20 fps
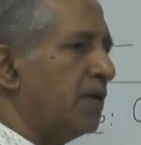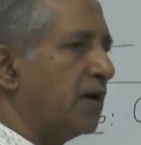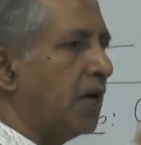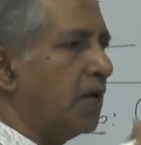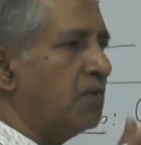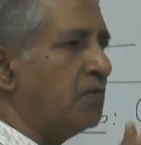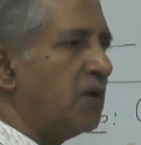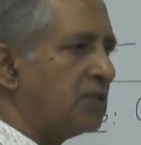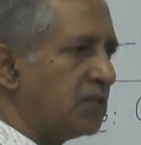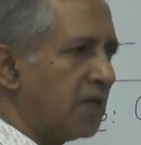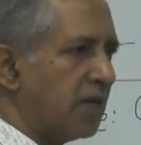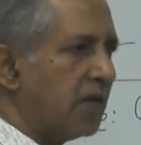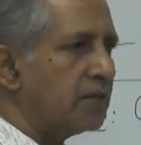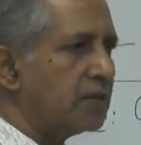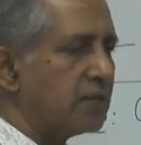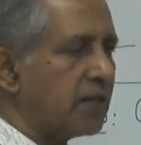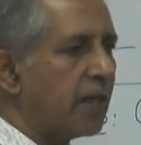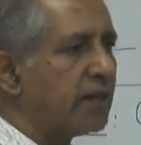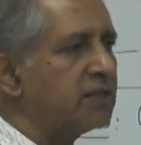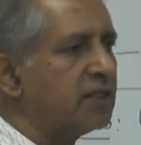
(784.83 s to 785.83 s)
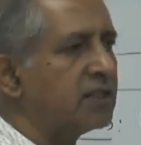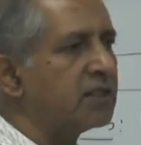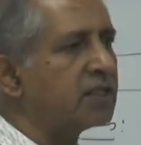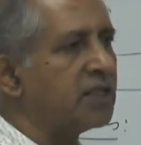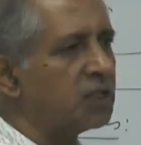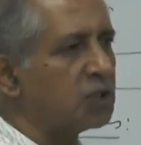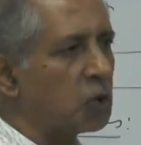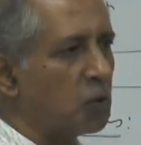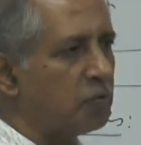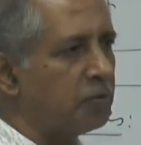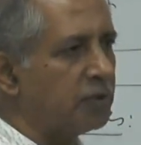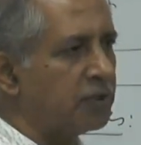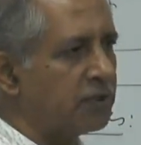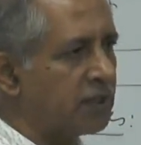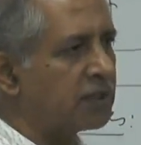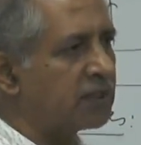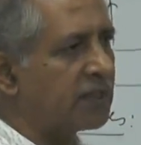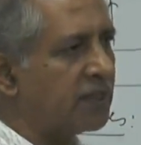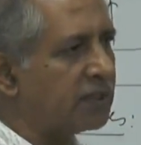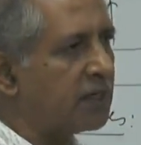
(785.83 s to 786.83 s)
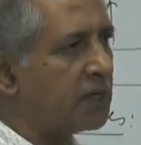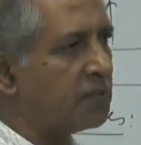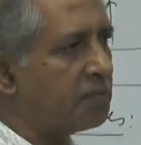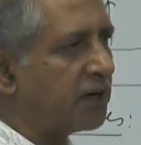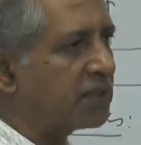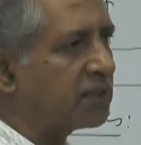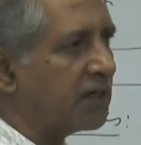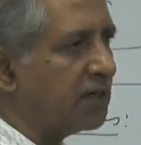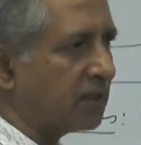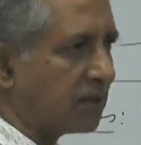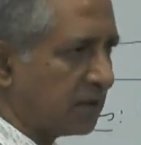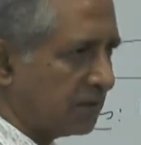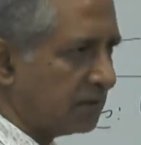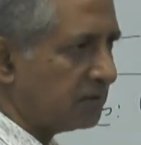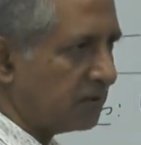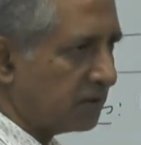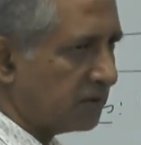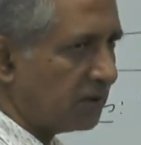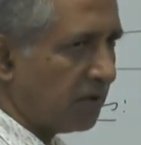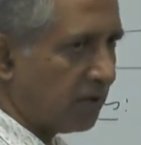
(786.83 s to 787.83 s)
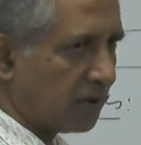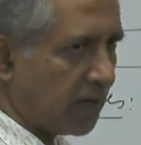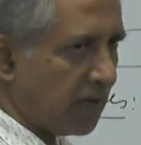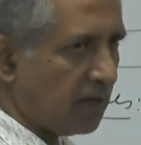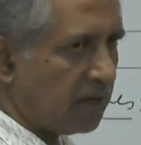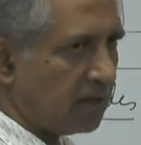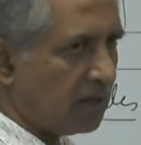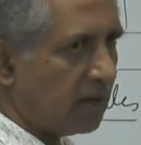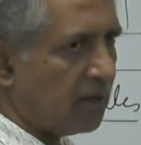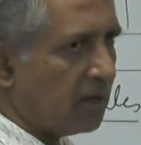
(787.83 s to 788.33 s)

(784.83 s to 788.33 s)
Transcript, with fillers: conversion is like 63 percent okay